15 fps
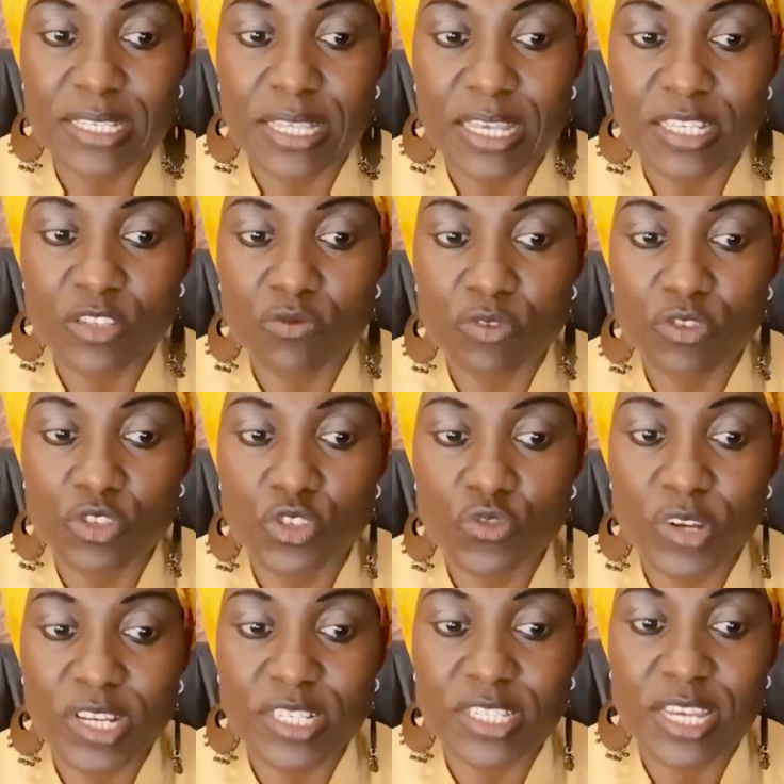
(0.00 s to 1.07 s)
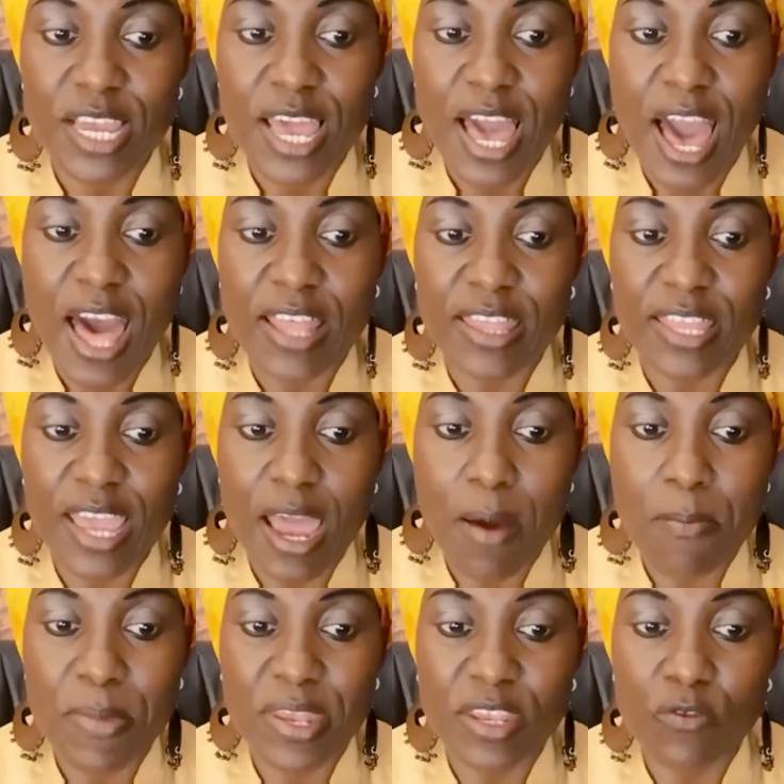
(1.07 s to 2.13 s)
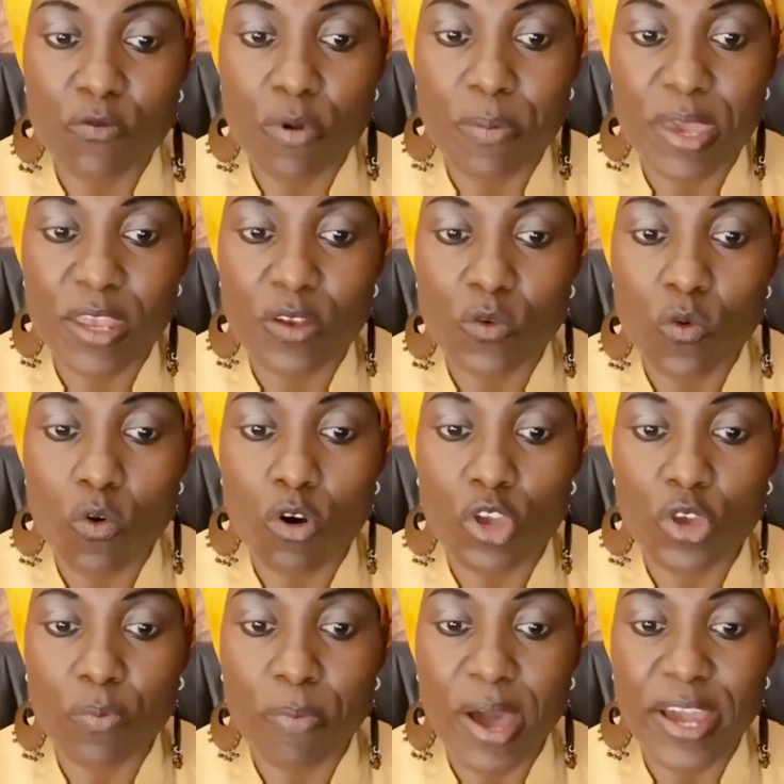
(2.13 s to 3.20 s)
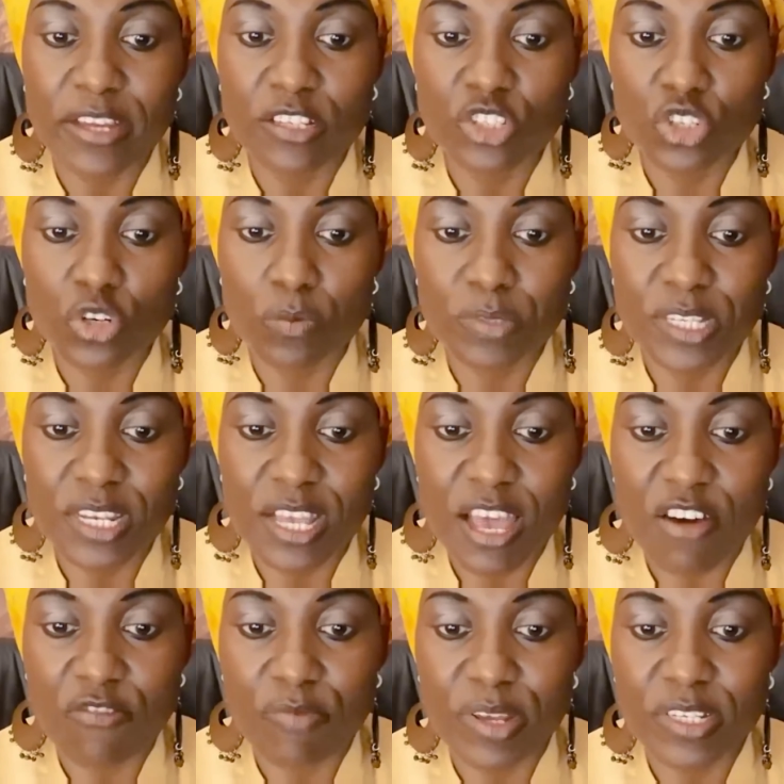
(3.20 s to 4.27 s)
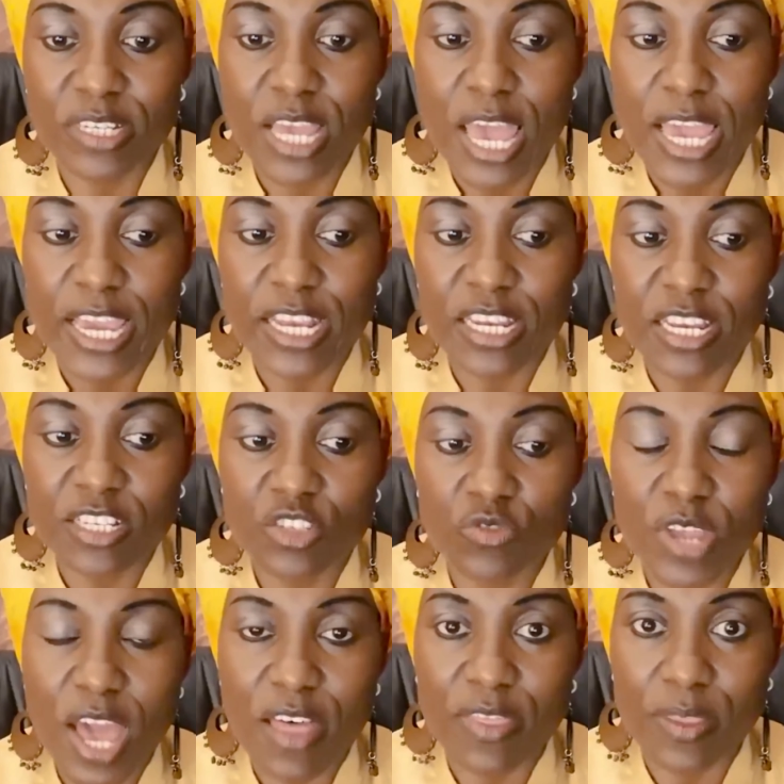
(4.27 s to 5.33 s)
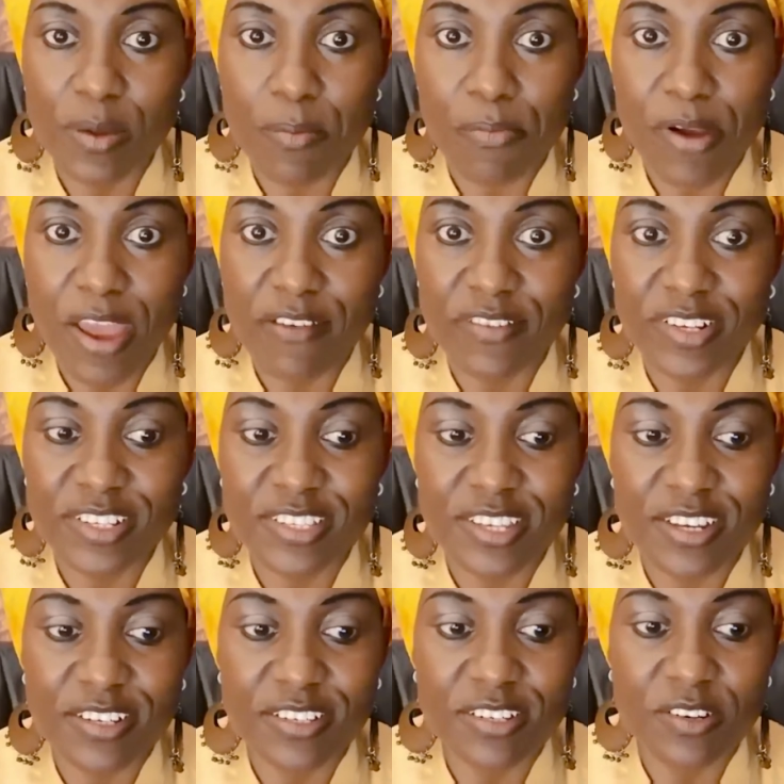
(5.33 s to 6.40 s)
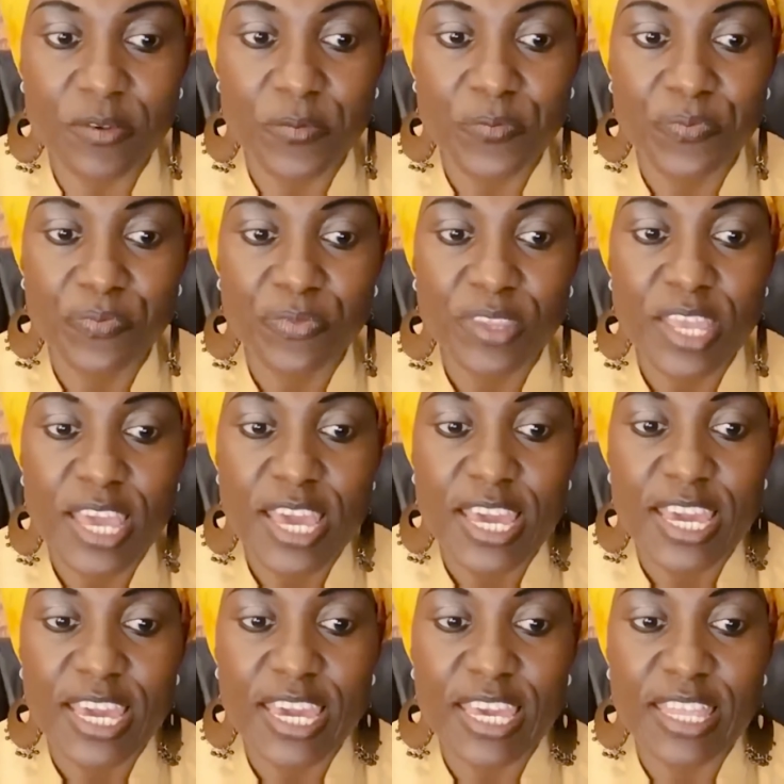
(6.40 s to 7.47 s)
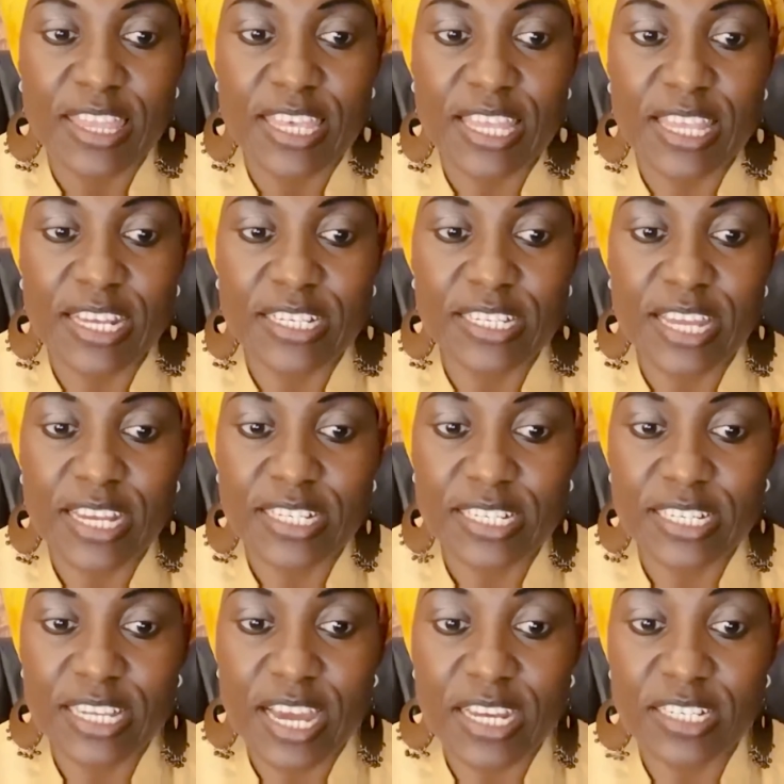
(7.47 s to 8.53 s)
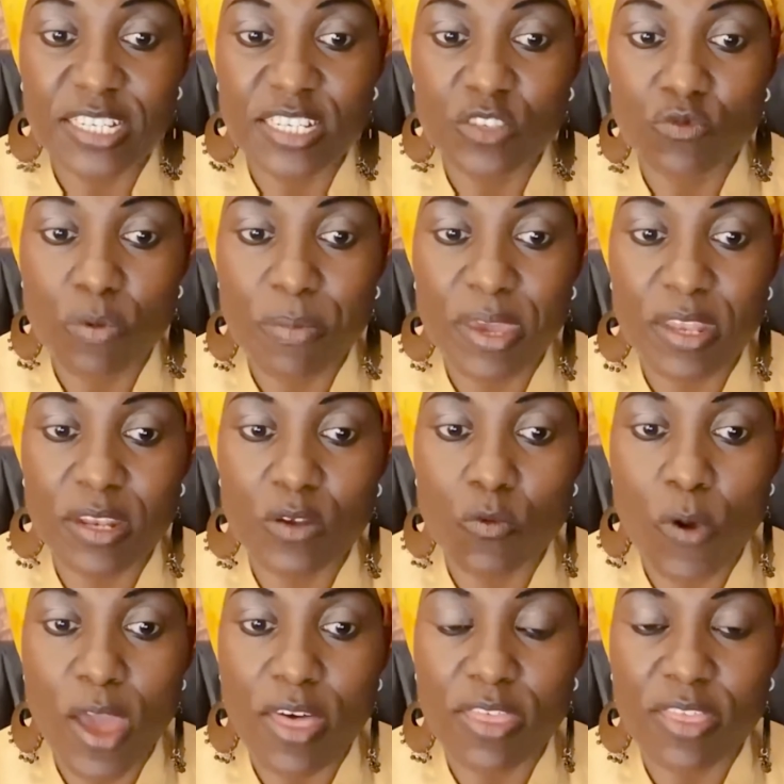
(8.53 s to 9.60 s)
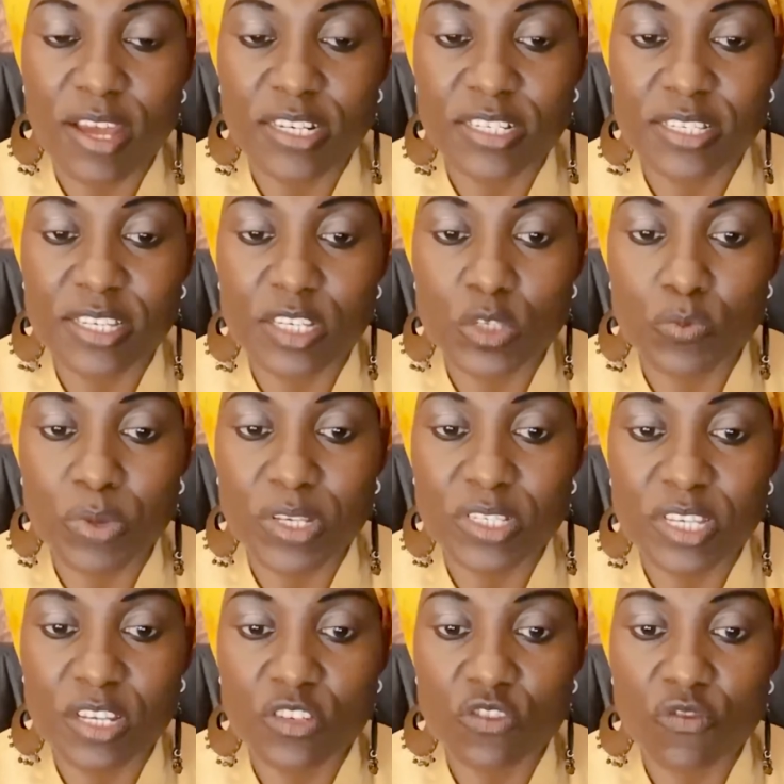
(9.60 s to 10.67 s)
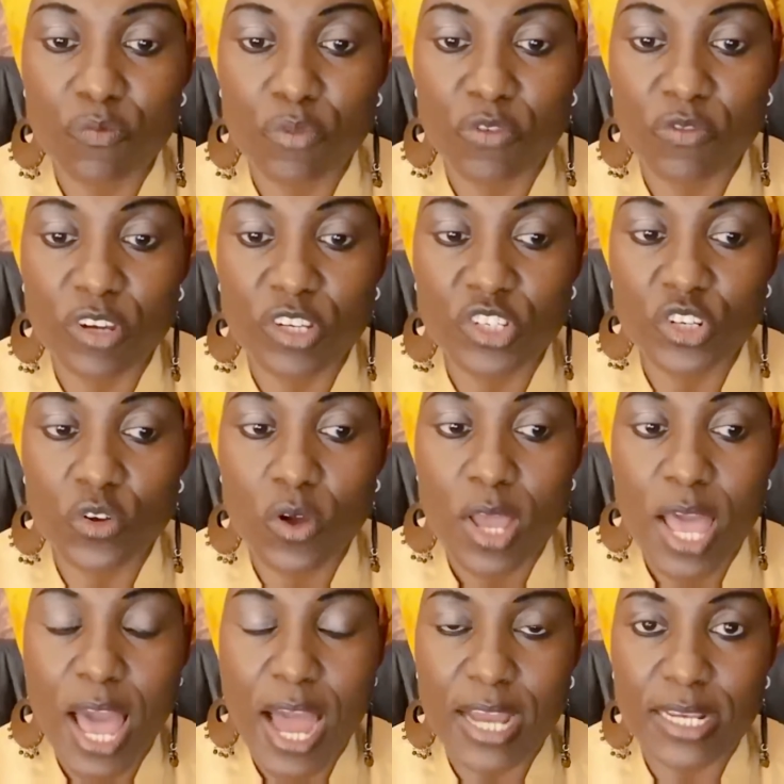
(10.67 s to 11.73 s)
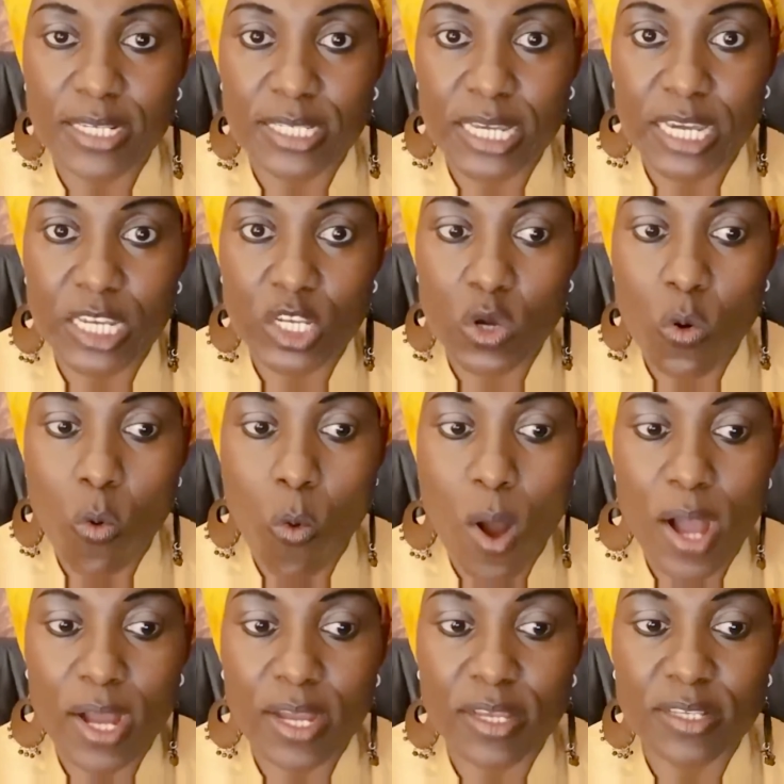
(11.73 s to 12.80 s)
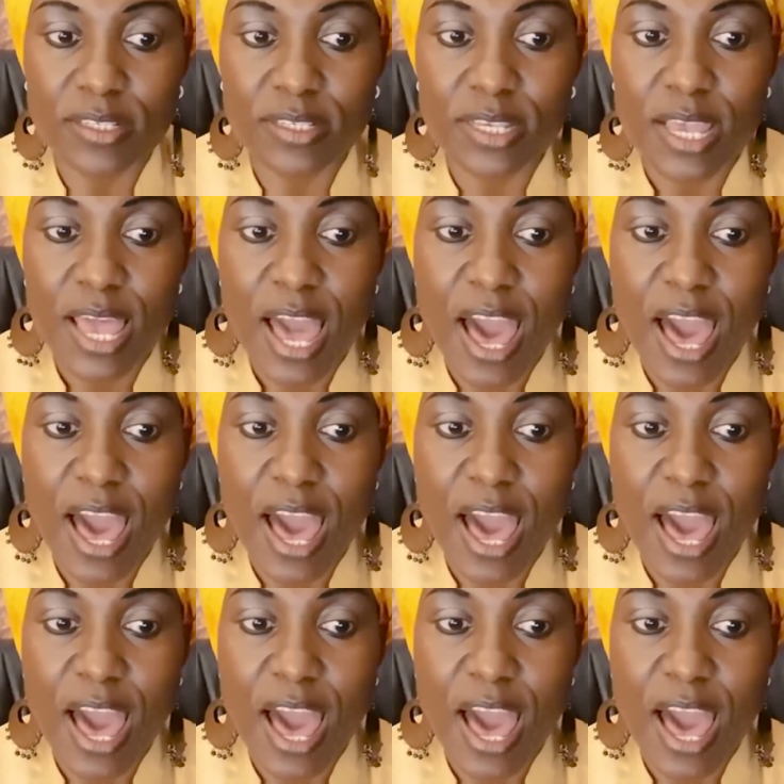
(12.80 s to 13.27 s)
is less strict, and there are many women who occupy jobs in government, industry, and the private sector. In the late 1990s, women were 36% of professional and technical workers